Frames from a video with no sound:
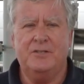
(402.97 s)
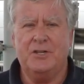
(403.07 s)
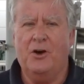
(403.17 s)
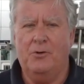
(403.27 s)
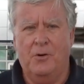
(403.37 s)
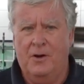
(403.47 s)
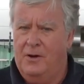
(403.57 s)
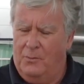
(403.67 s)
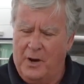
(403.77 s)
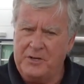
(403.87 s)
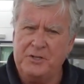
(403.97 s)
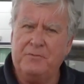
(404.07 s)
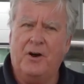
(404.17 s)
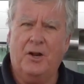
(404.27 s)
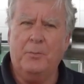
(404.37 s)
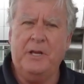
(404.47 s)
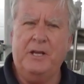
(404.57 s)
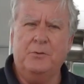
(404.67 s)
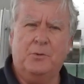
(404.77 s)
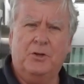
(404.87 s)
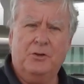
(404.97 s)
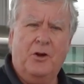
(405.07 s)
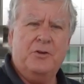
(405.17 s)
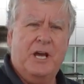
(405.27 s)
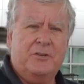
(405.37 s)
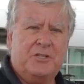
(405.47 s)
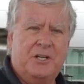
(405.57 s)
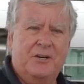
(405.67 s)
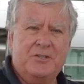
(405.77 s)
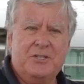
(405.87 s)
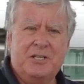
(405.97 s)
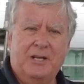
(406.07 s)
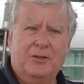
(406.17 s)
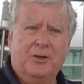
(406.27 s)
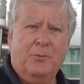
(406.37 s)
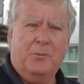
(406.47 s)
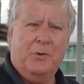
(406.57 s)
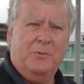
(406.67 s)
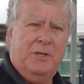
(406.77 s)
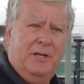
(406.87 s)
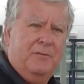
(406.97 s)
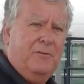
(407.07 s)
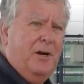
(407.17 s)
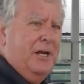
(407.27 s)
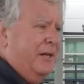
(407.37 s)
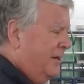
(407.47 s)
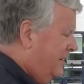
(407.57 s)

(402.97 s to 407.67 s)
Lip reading: So why don't you follow me and we'll go downstairs and take a look at what we can find.